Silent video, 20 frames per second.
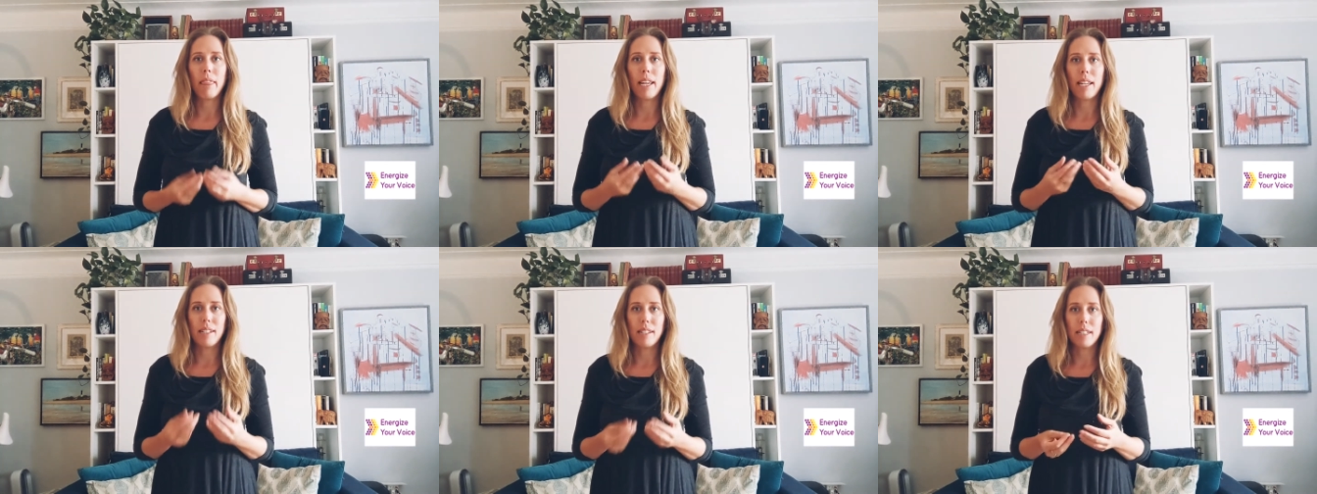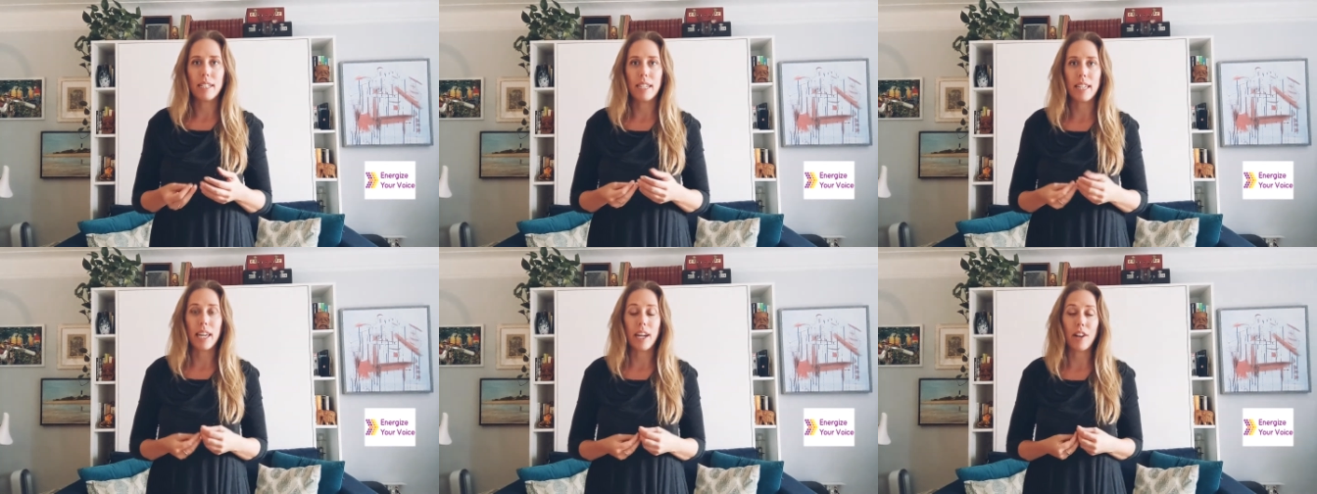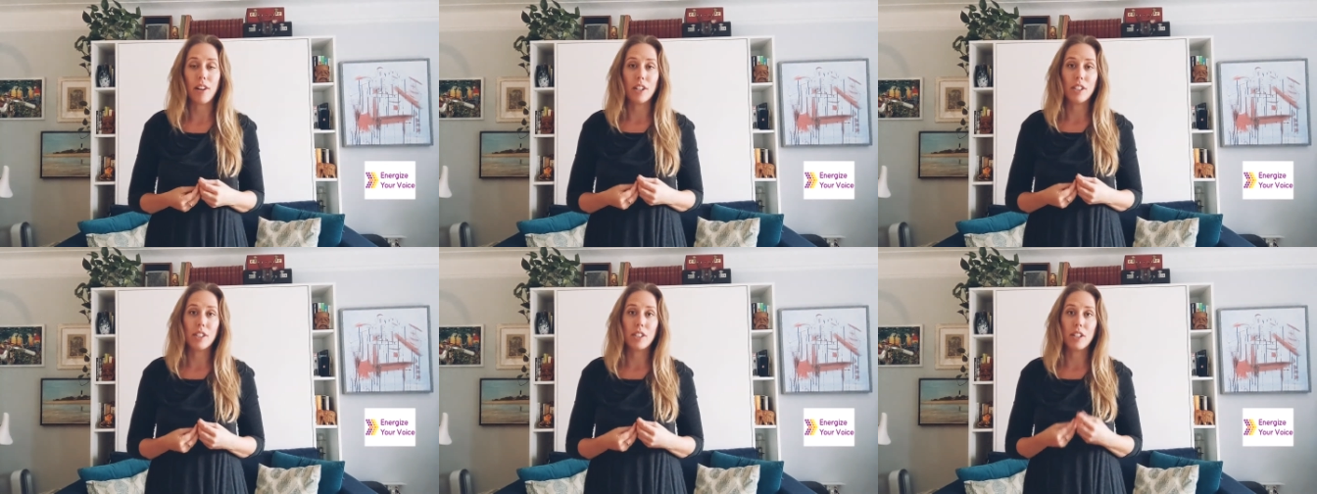into
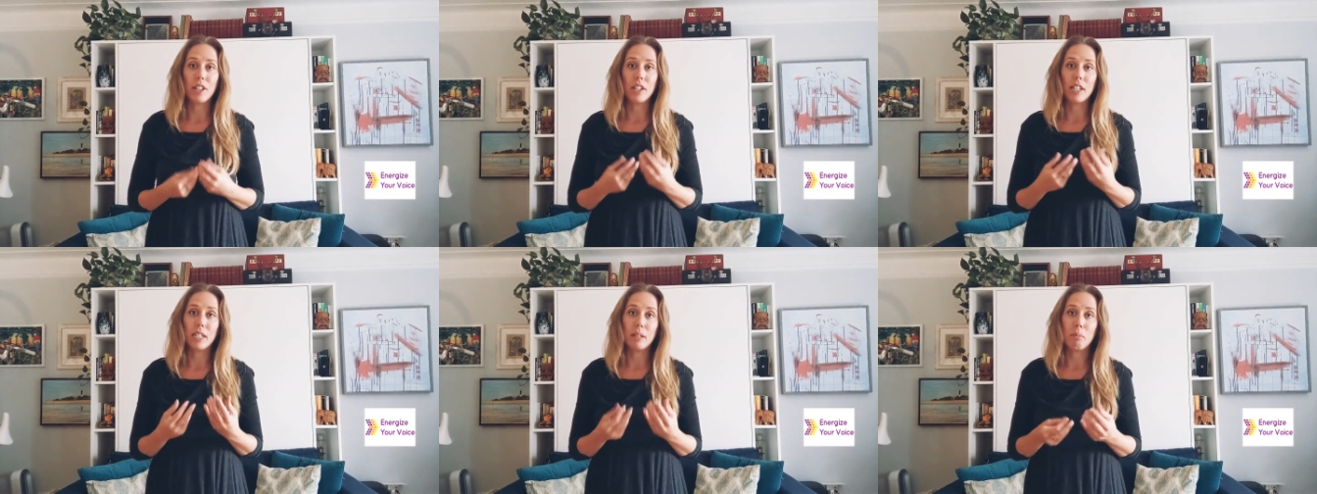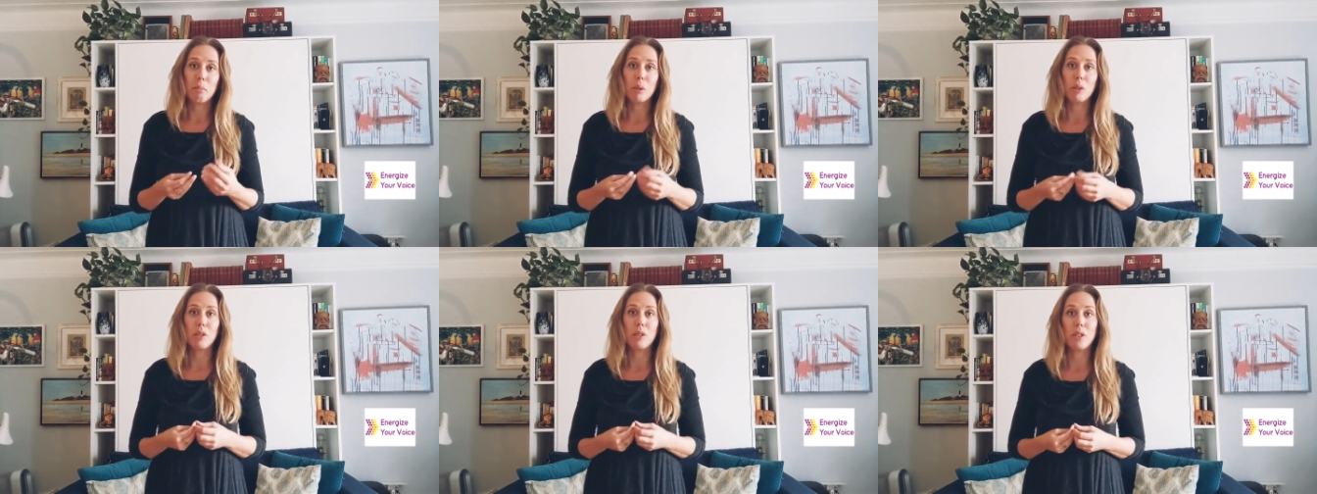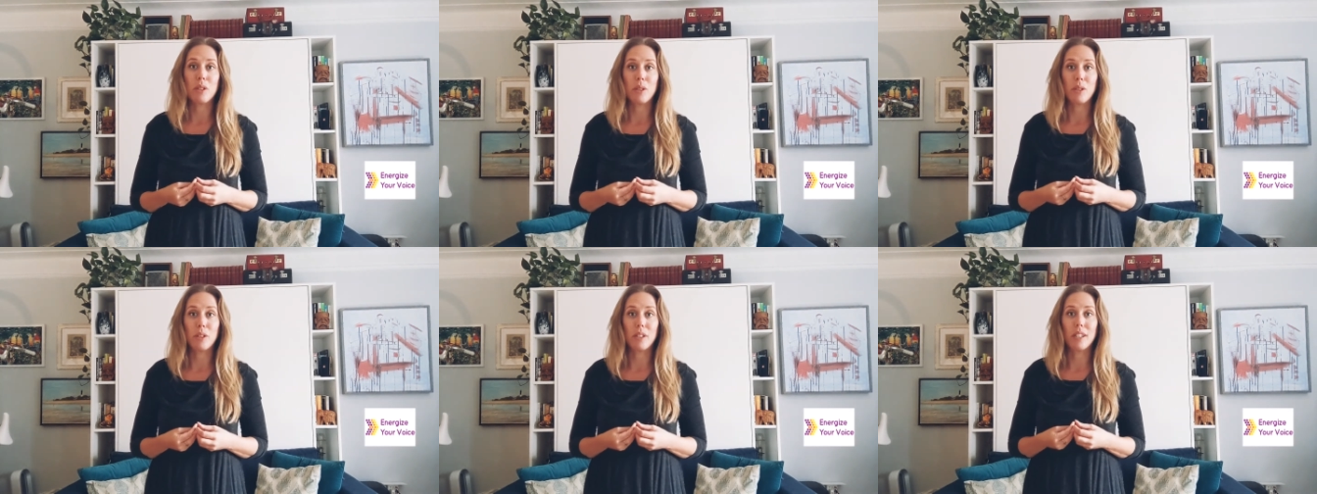character in
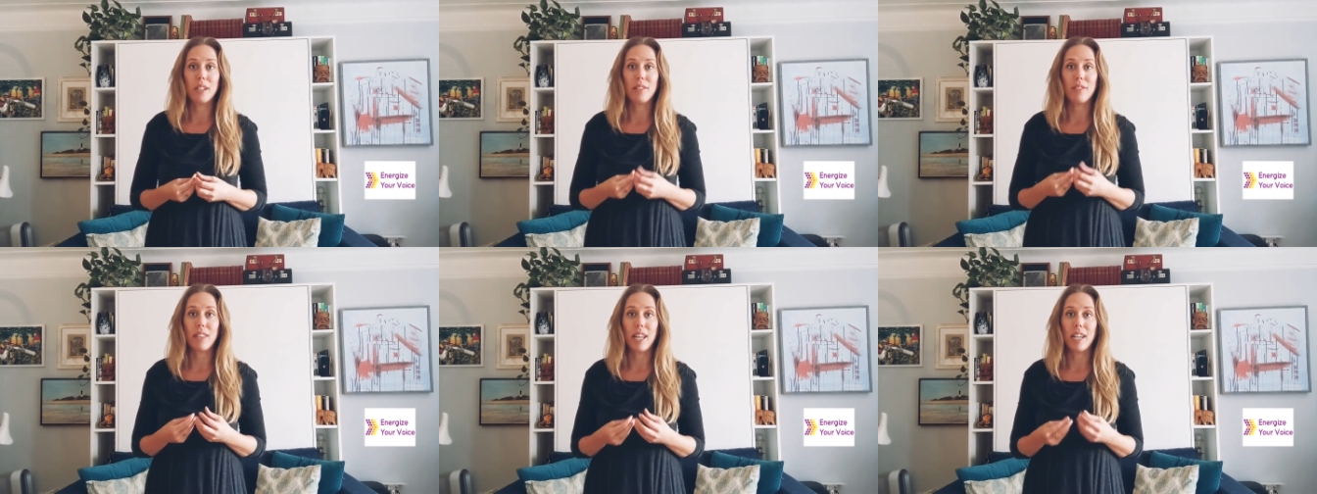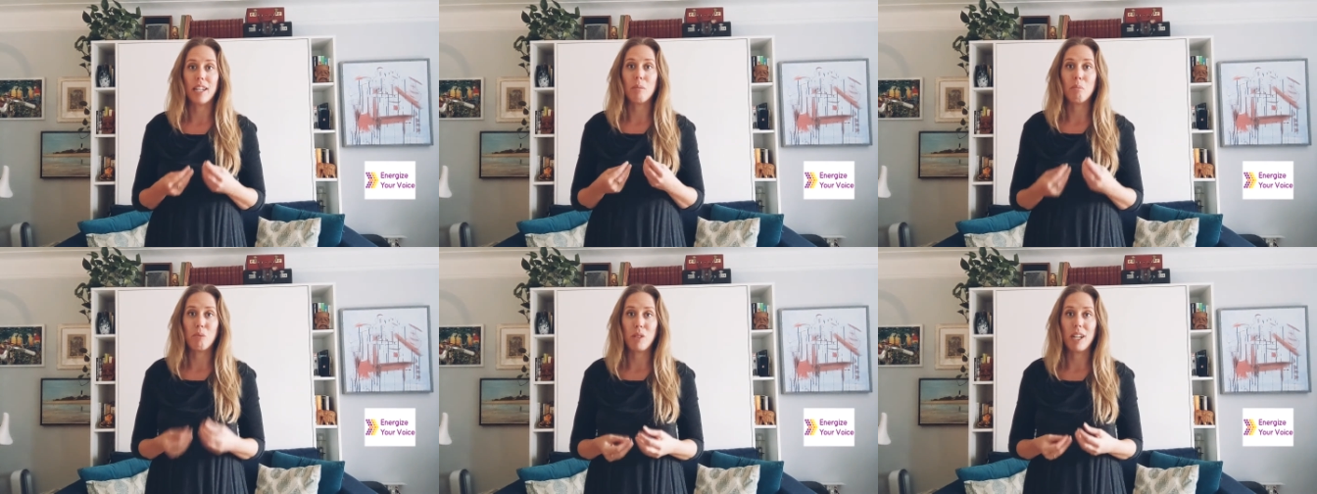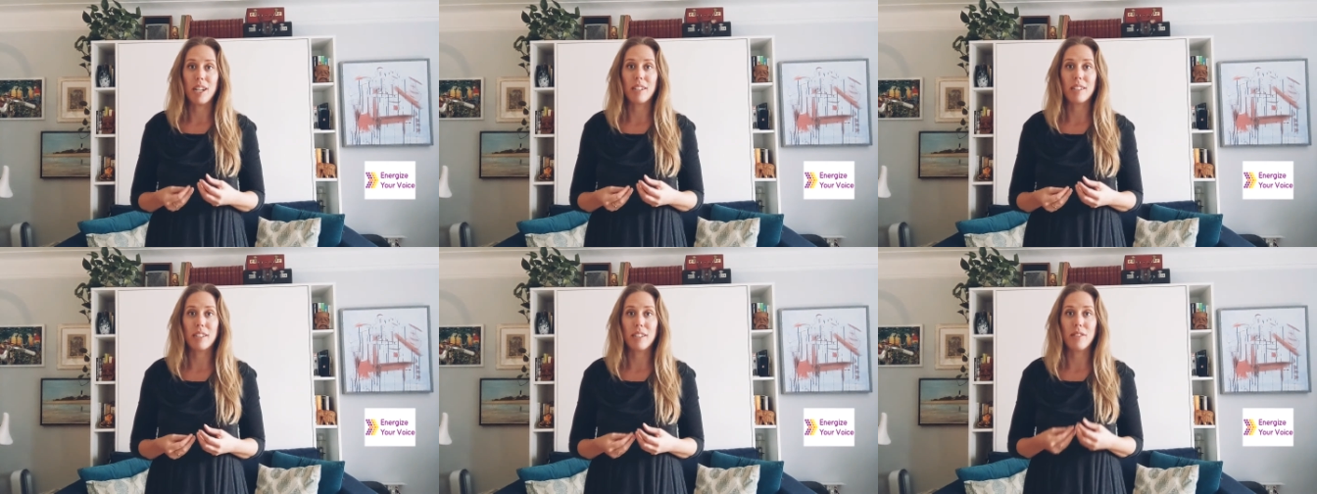pursuit of that
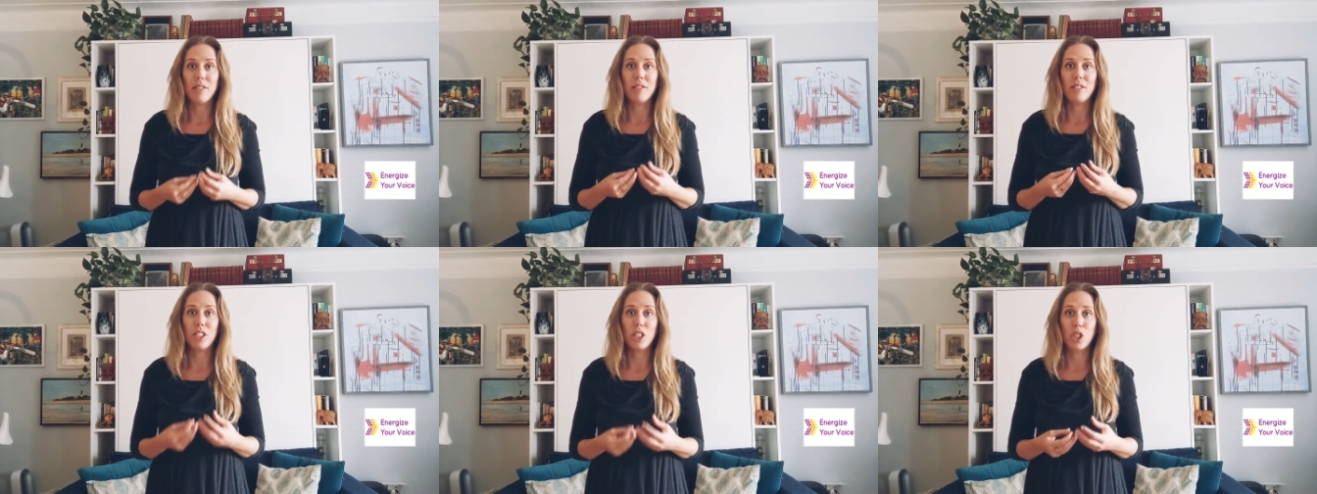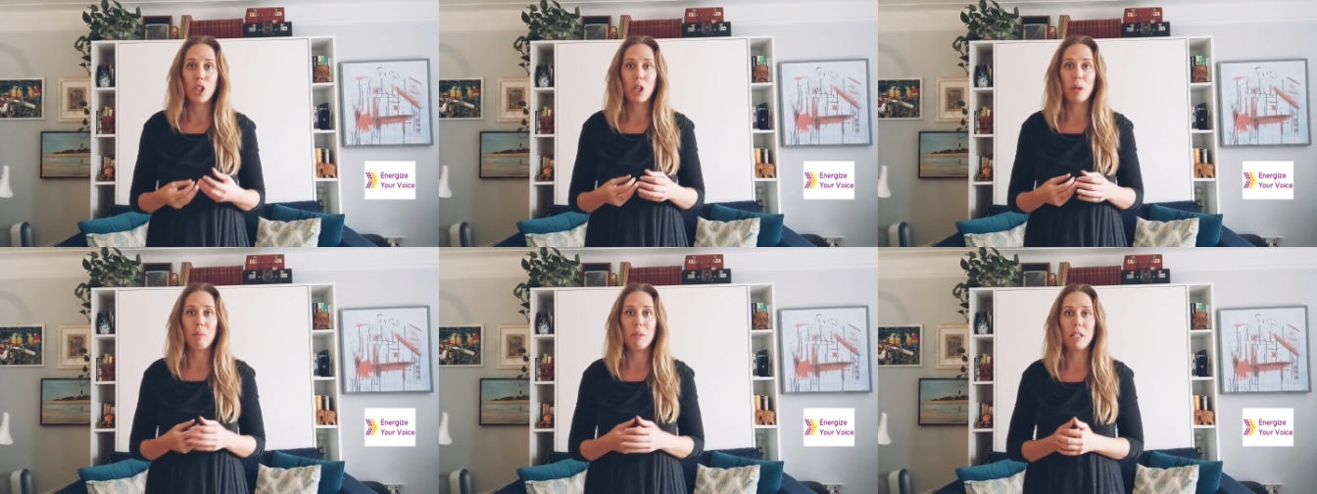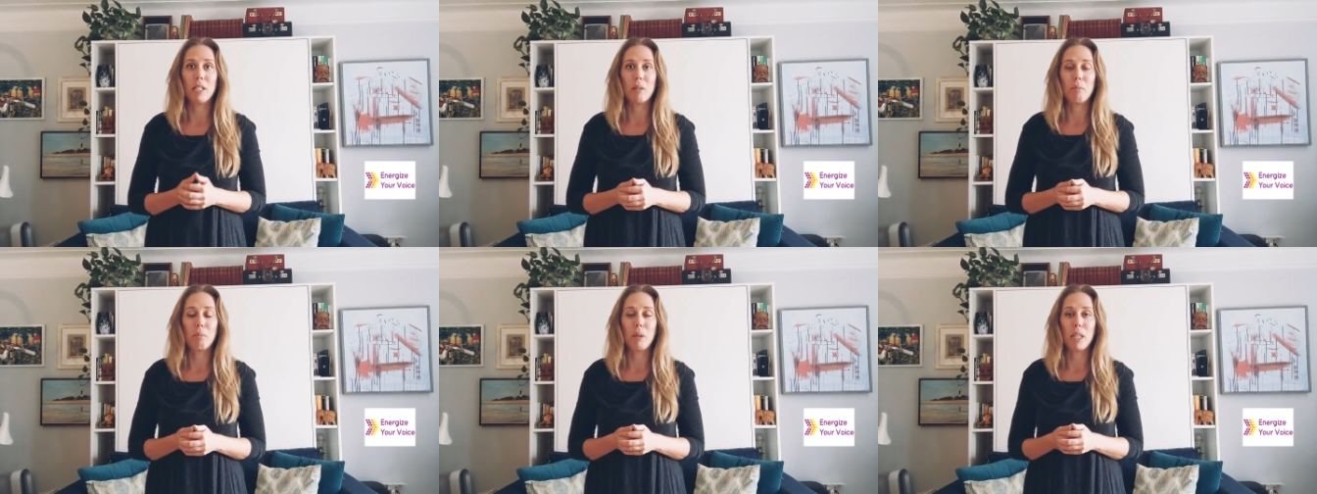objective
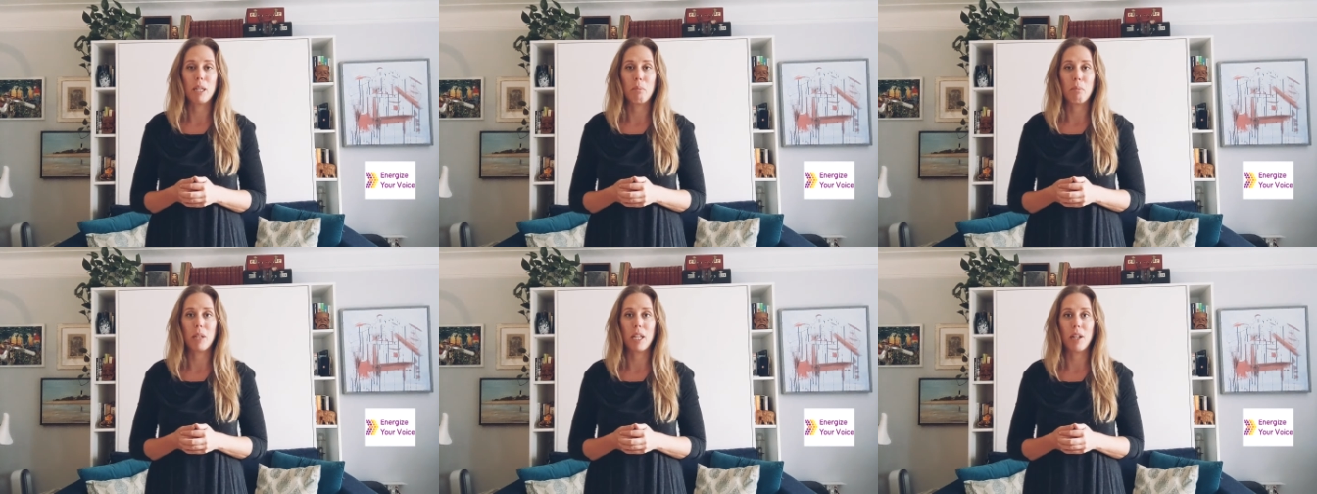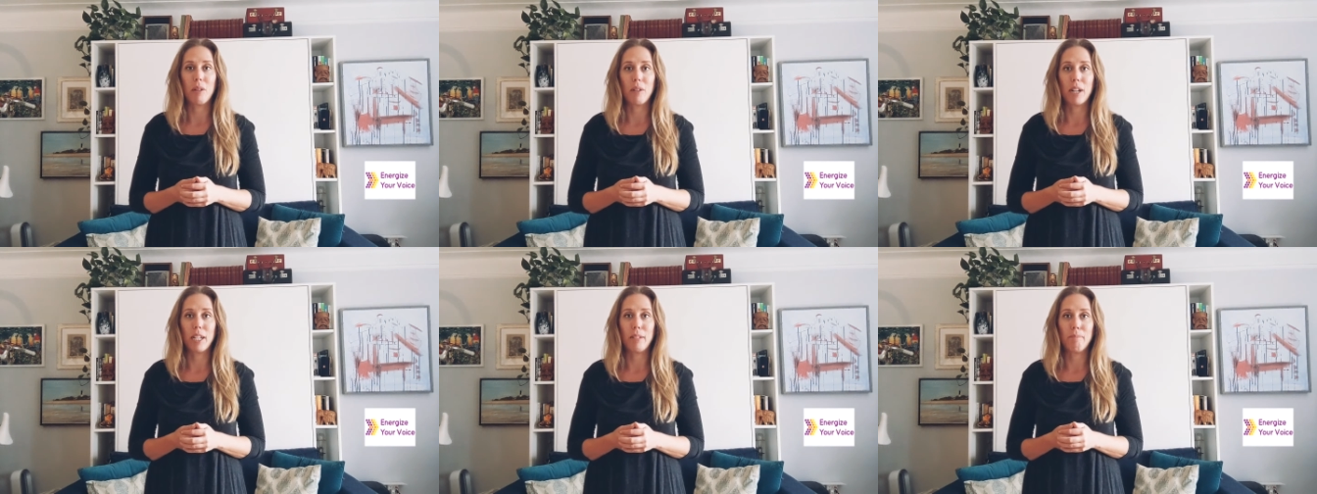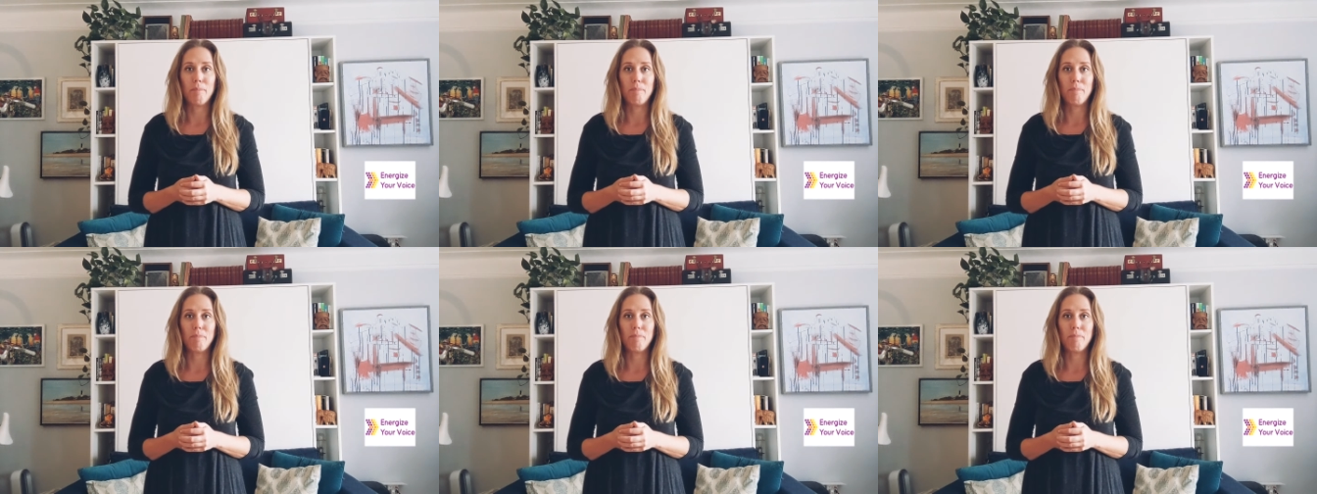determined by the playwright.